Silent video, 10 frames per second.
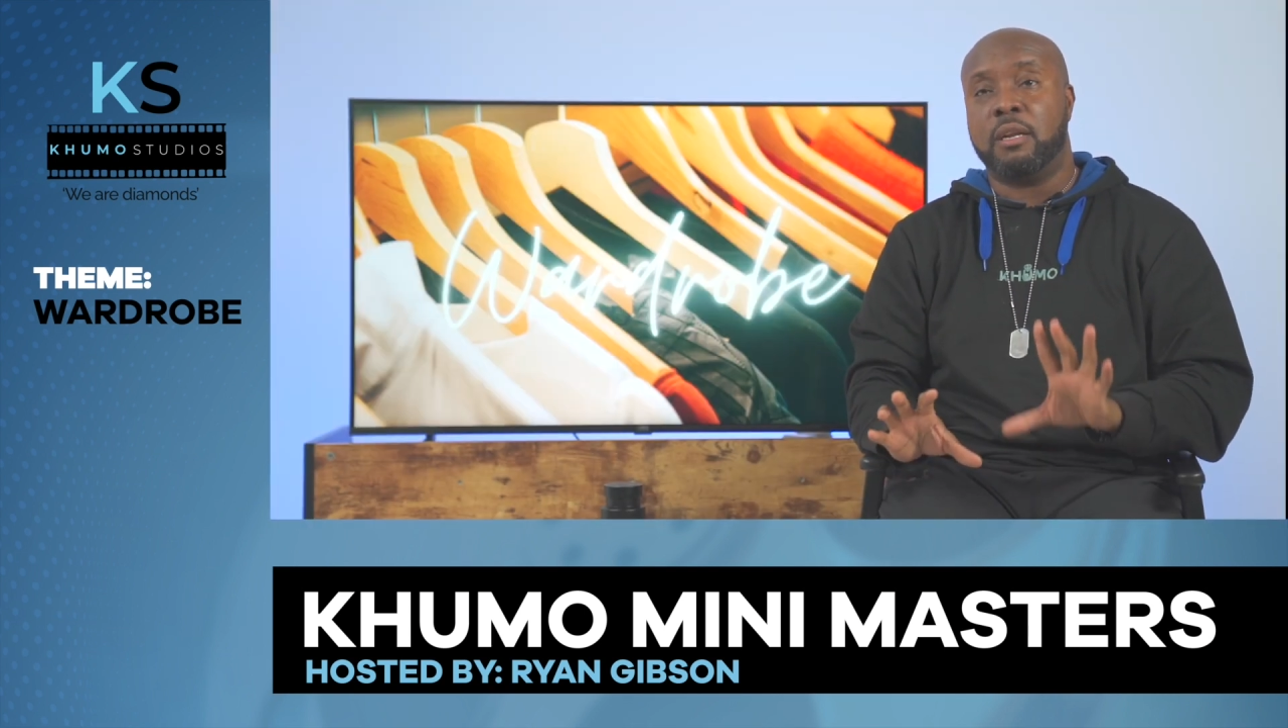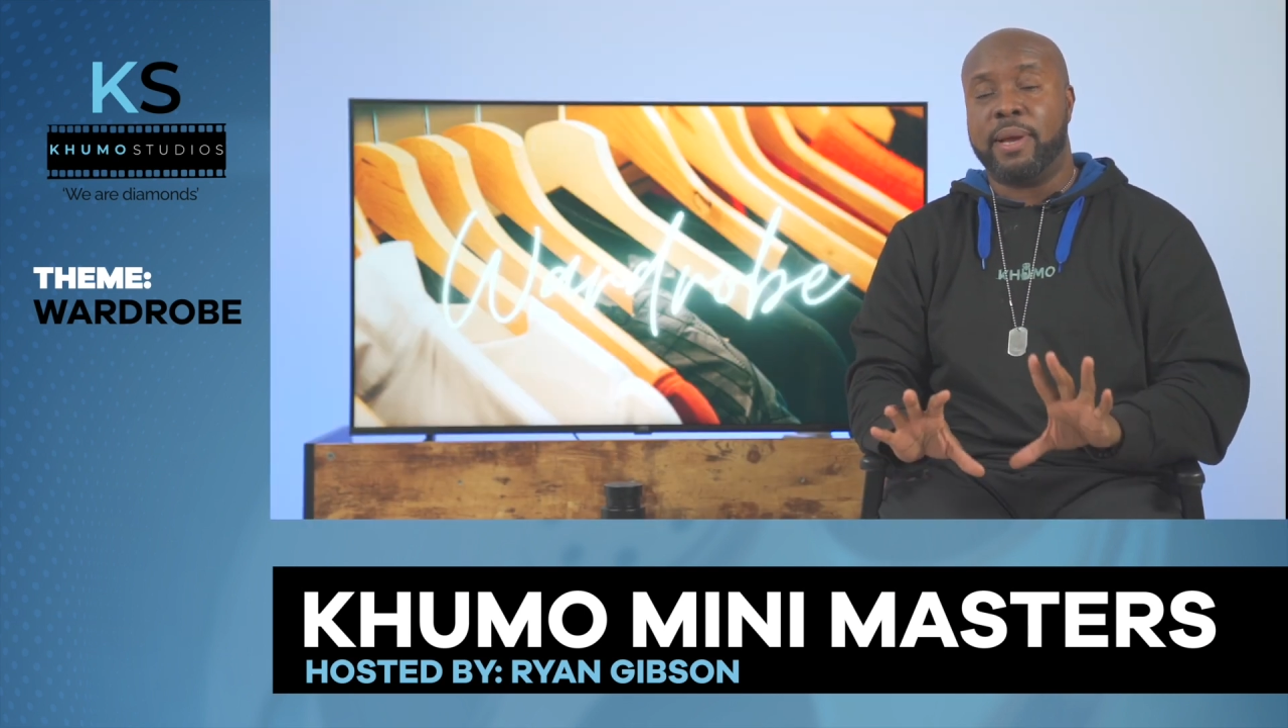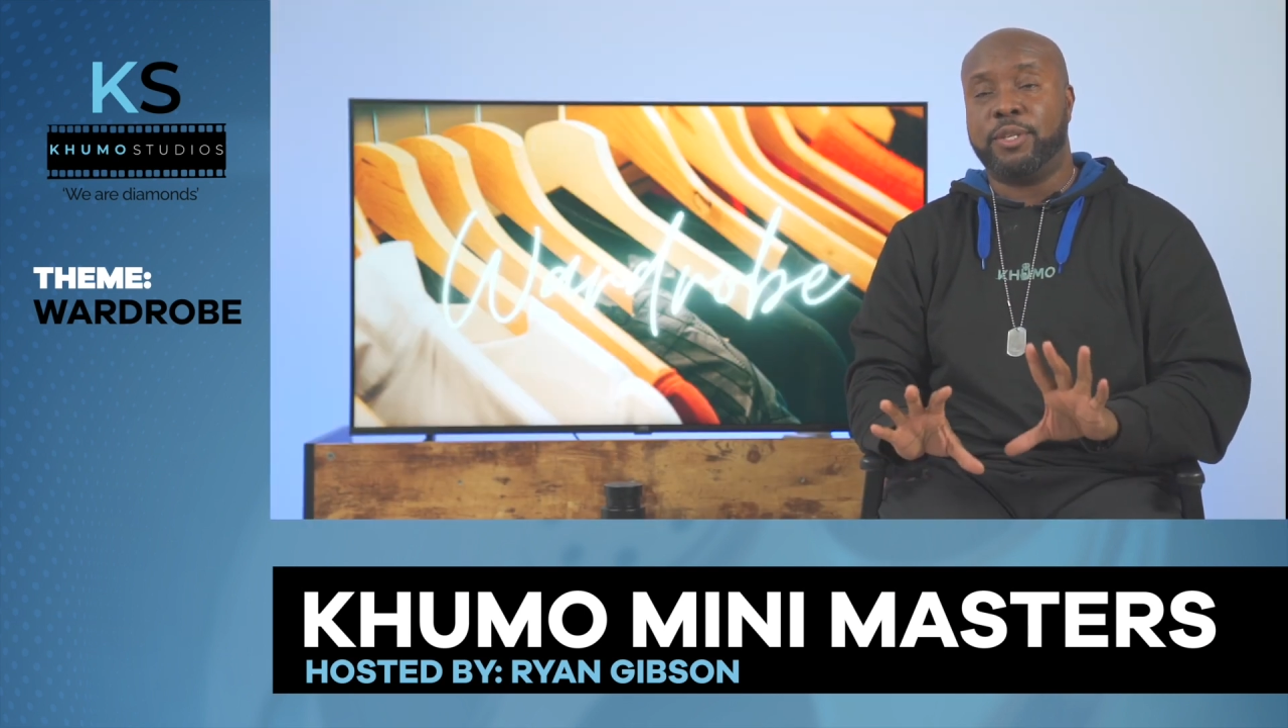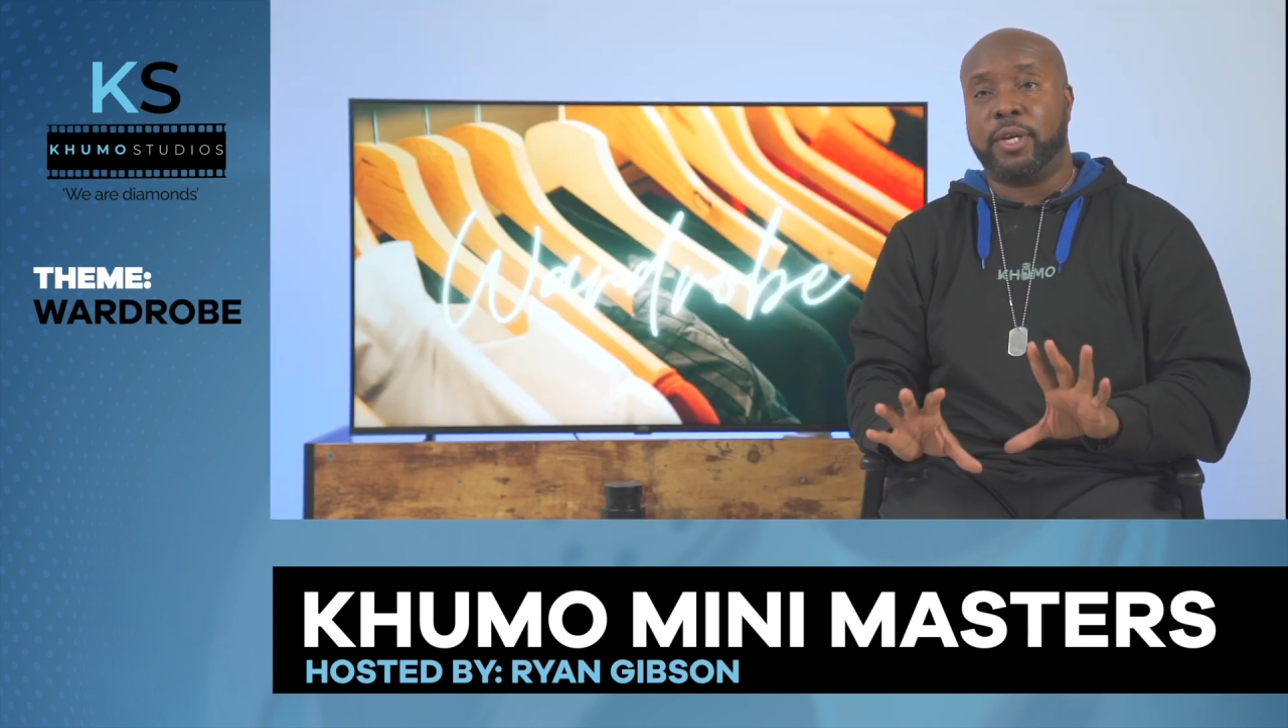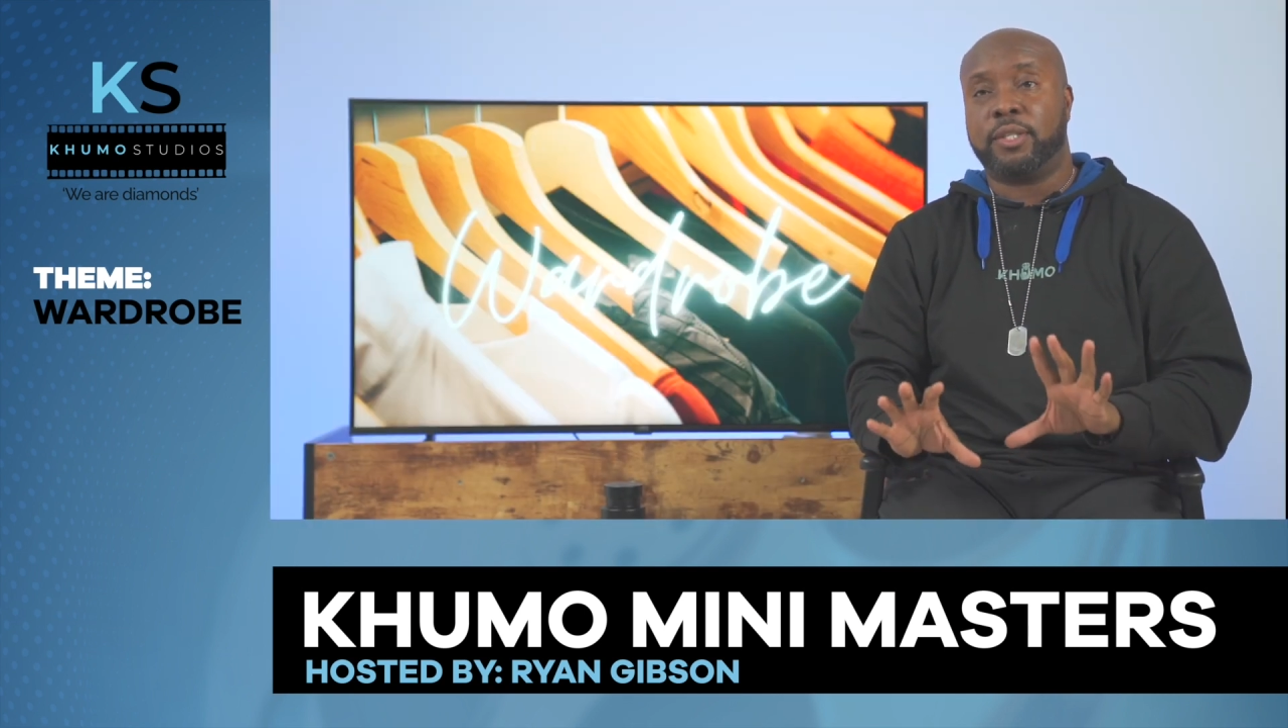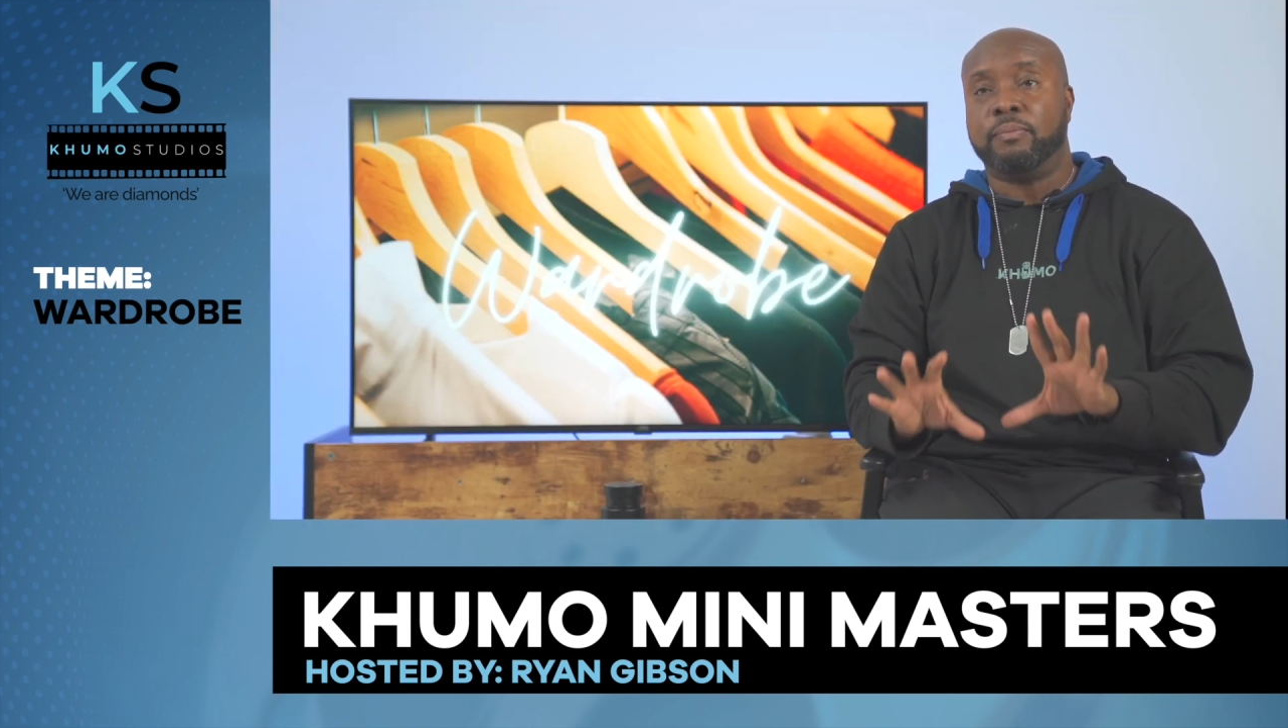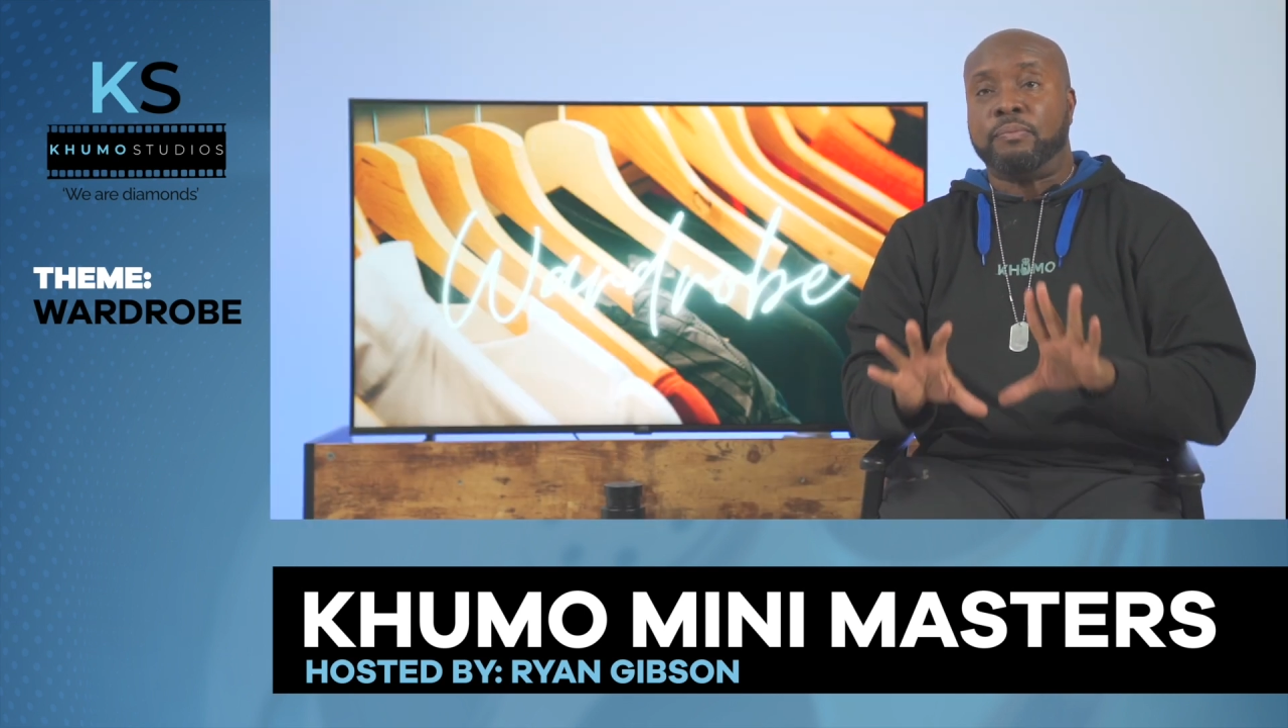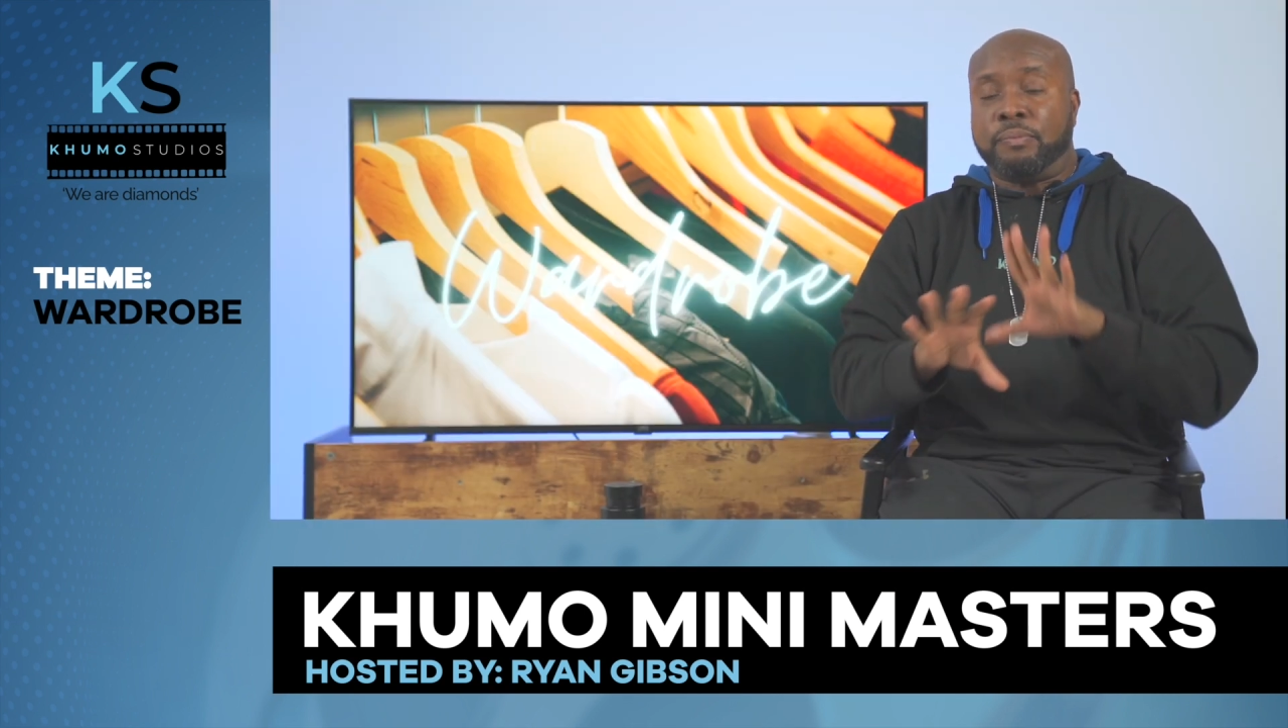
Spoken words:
The Matrix?